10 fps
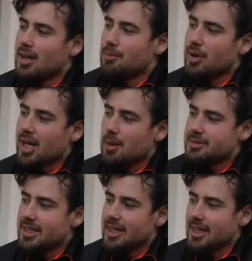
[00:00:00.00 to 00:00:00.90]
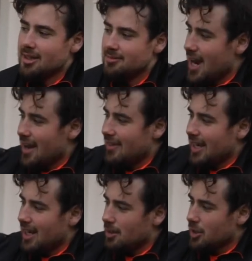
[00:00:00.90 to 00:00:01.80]
going to bring up to here, and
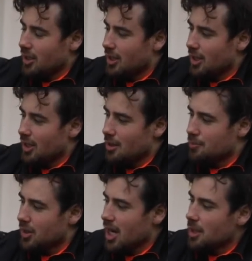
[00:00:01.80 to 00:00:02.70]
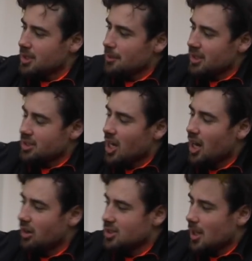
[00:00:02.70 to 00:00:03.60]
then I'm going to bring up some of the
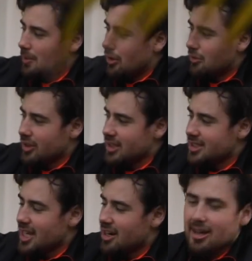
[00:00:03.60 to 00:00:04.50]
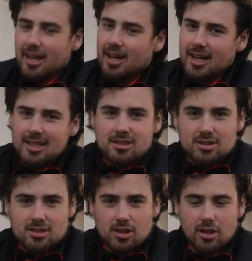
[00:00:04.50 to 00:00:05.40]
tiles up over in this area, and
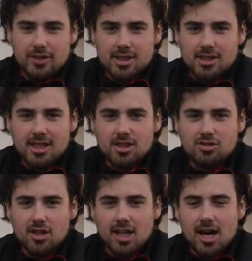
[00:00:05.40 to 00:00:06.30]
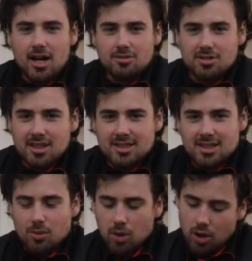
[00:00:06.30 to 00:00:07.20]
obviously drill into
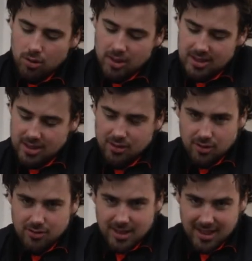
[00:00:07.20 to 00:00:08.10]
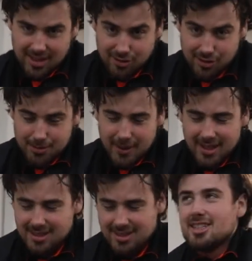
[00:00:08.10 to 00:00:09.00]
the wall, in the roof
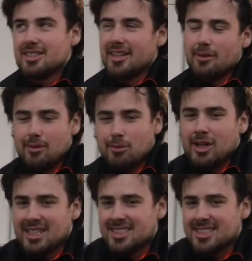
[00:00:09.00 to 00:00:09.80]
space, so that then we can